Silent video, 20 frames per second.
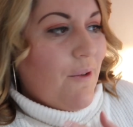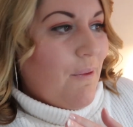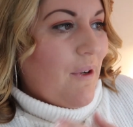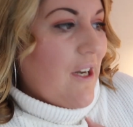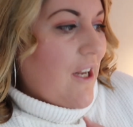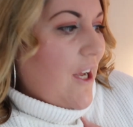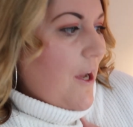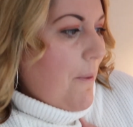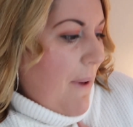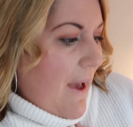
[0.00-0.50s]
So we're
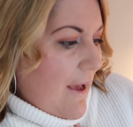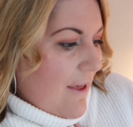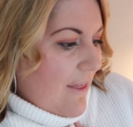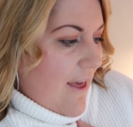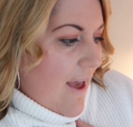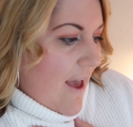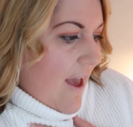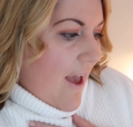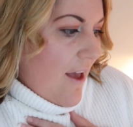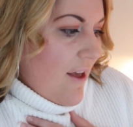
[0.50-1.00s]
going to go back
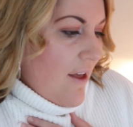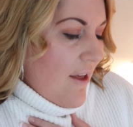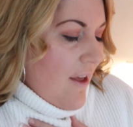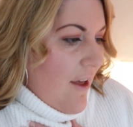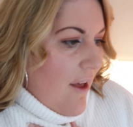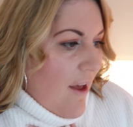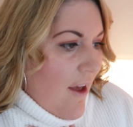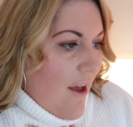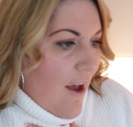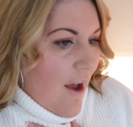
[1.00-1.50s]
there,
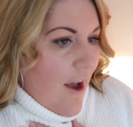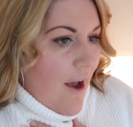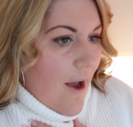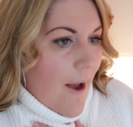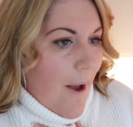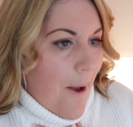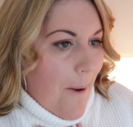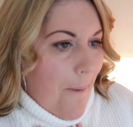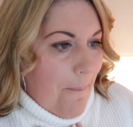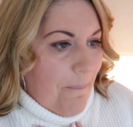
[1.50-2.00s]

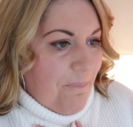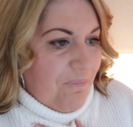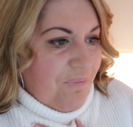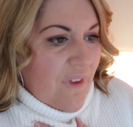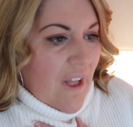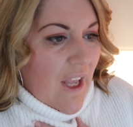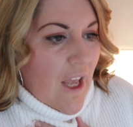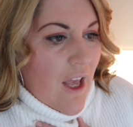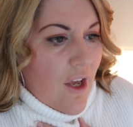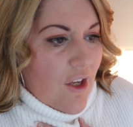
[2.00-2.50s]

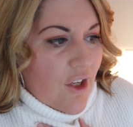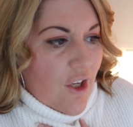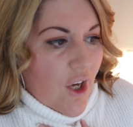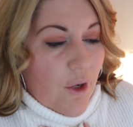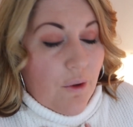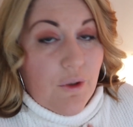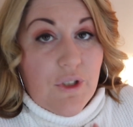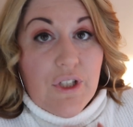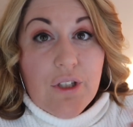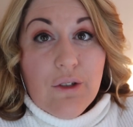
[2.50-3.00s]

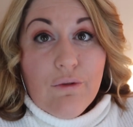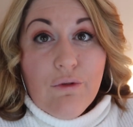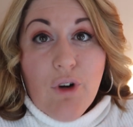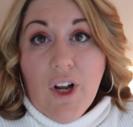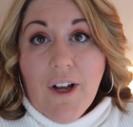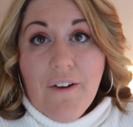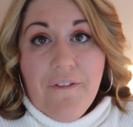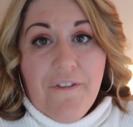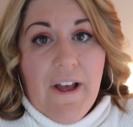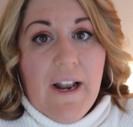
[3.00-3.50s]
go to the
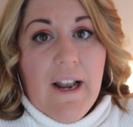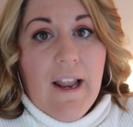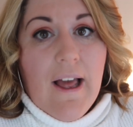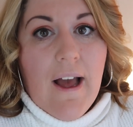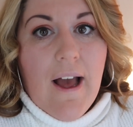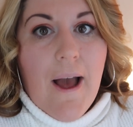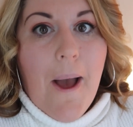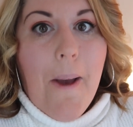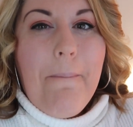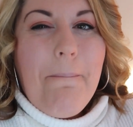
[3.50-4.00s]

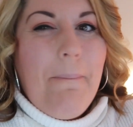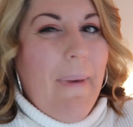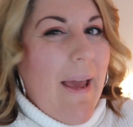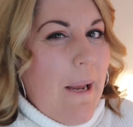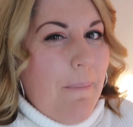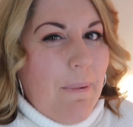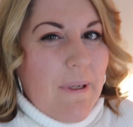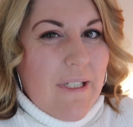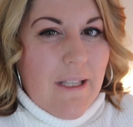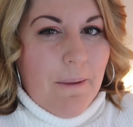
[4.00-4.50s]
Rockafeller,
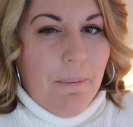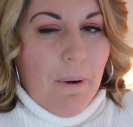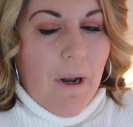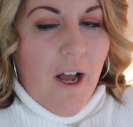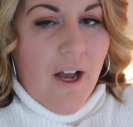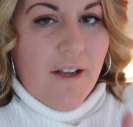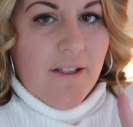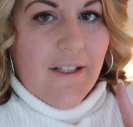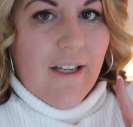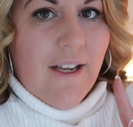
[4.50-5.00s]
maybe to the
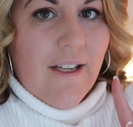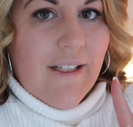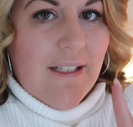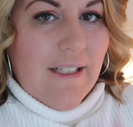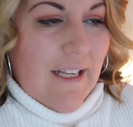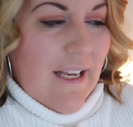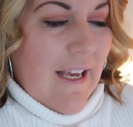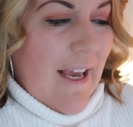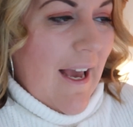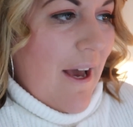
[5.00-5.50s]
Plaza,
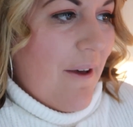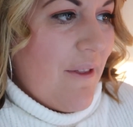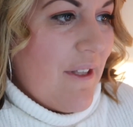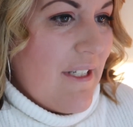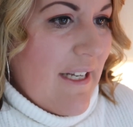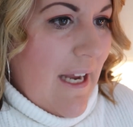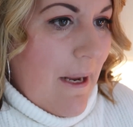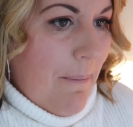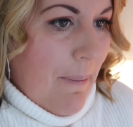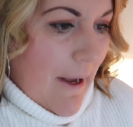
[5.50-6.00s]
see how the
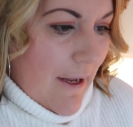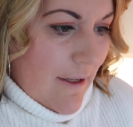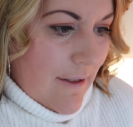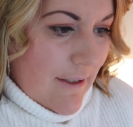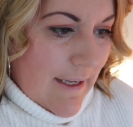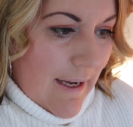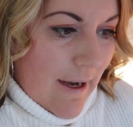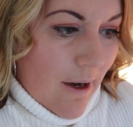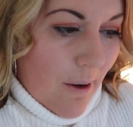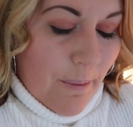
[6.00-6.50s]
day
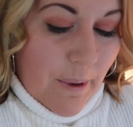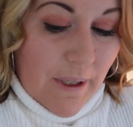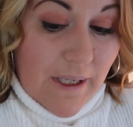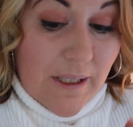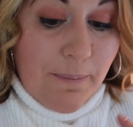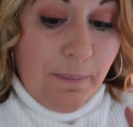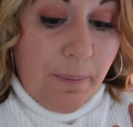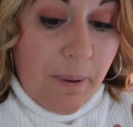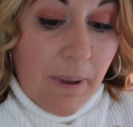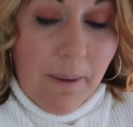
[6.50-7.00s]
pans out. But
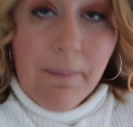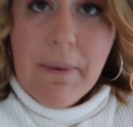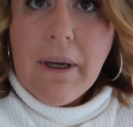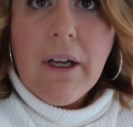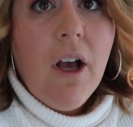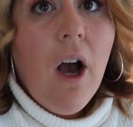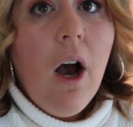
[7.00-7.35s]
it's blooming